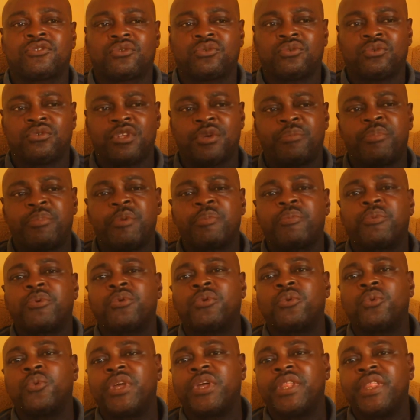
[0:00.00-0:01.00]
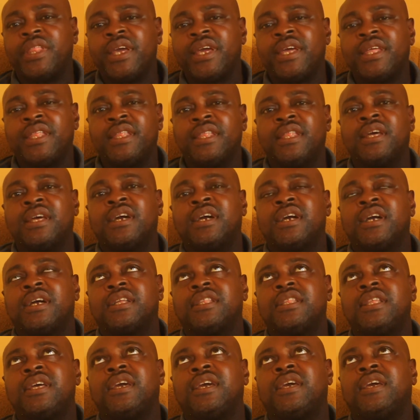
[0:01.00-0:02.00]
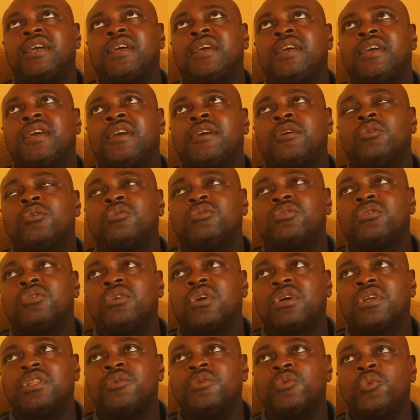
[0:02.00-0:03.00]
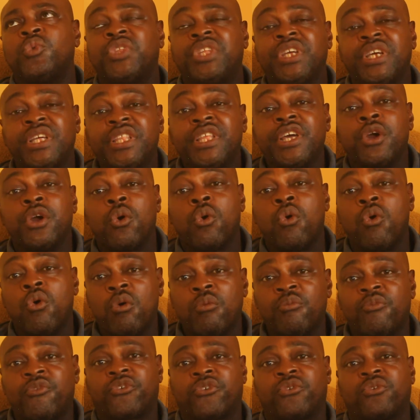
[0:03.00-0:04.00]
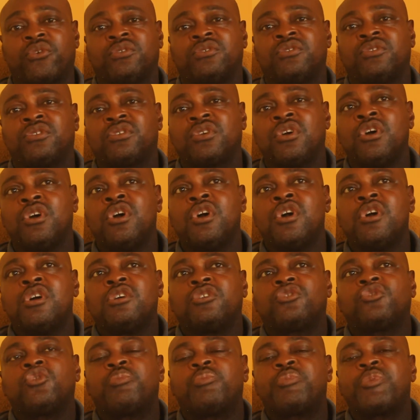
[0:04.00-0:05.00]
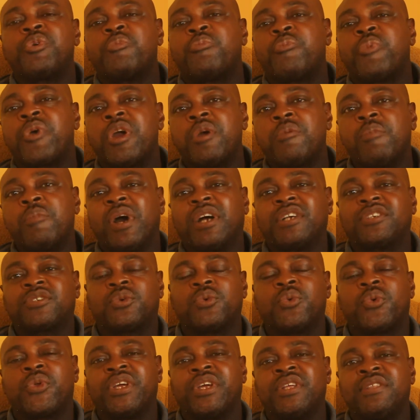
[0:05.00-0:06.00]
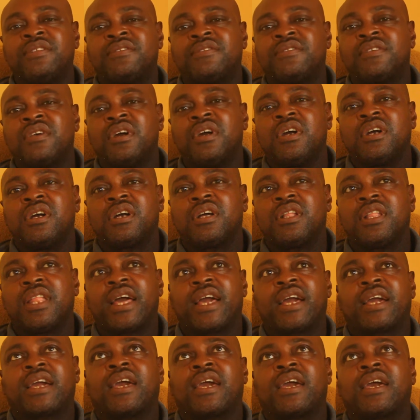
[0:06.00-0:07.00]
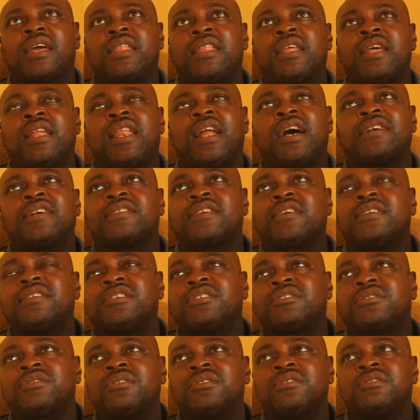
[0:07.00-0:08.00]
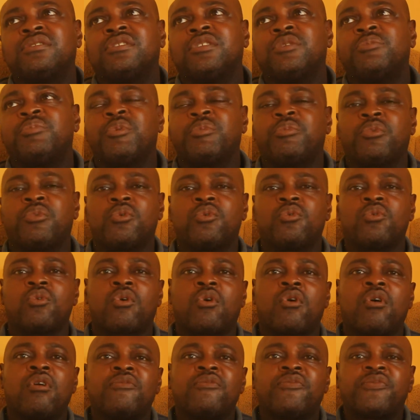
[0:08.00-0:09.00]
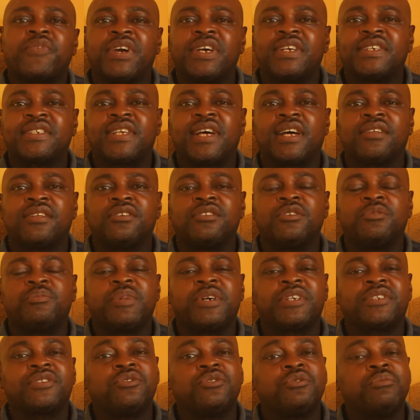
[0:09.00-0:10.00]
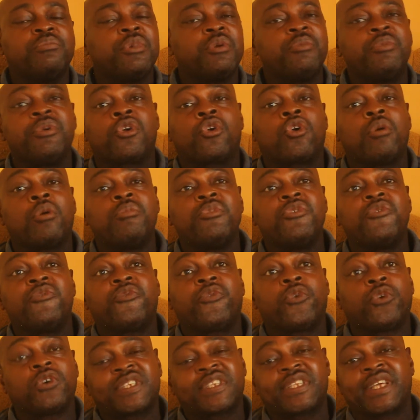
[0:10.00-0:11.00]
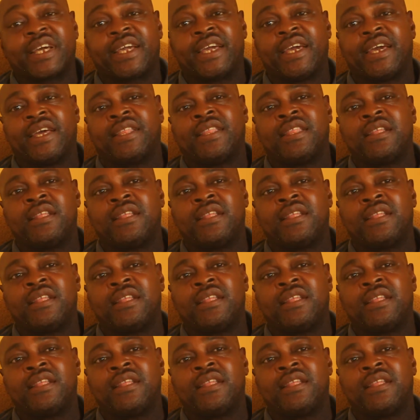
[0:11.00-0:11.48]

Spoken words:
to the people within the home front, to prepare masquerades. Like the last edition, the people will come first and all the people will be coming first again,